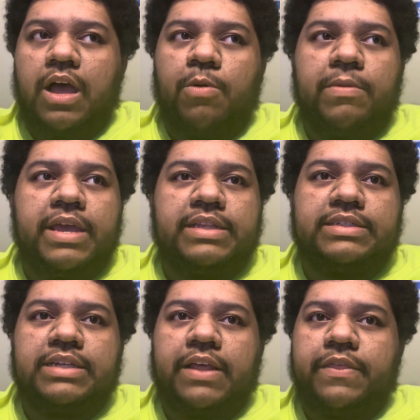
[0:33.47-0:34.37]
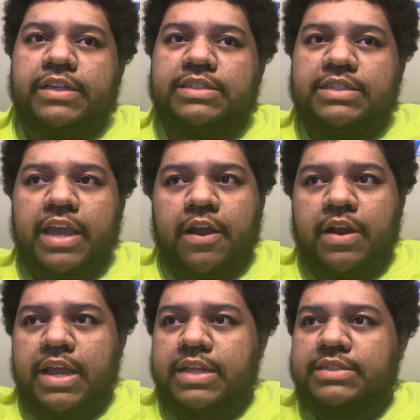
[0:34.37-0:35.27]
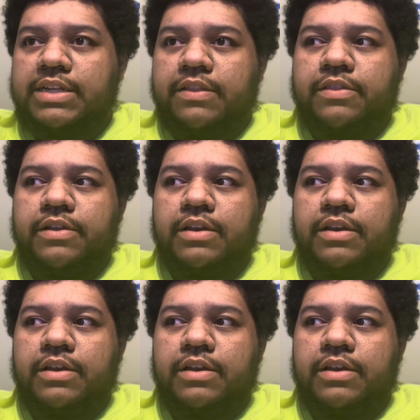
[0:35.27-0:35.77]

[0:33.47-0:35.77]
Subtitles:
It's nothing scary. It's nothing.